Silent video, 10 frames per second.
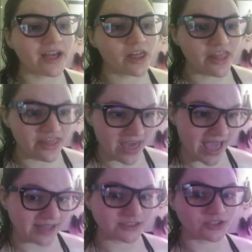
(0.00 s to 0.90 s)

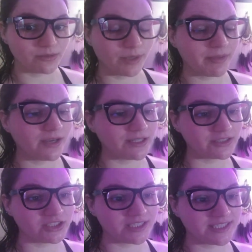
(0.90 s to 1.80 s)
that so that my paint would
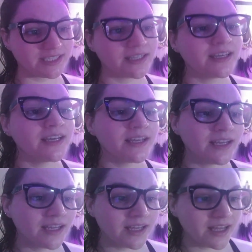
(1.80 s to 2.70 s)
actually stick.
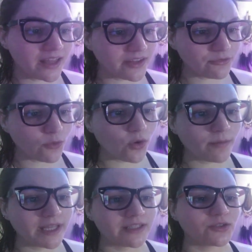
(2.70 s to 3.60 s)
And then for
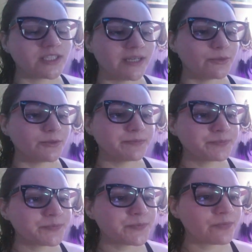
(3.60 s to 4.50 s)
my little table,
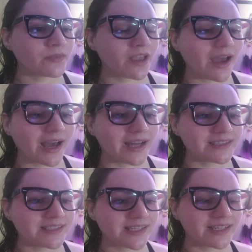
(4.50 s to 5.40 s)
I kind of
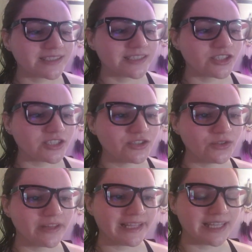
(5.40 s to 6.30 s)
decided to just
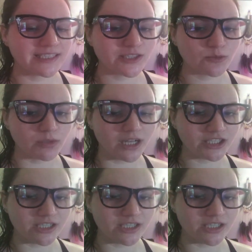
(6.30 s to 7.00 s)
do like that splotchy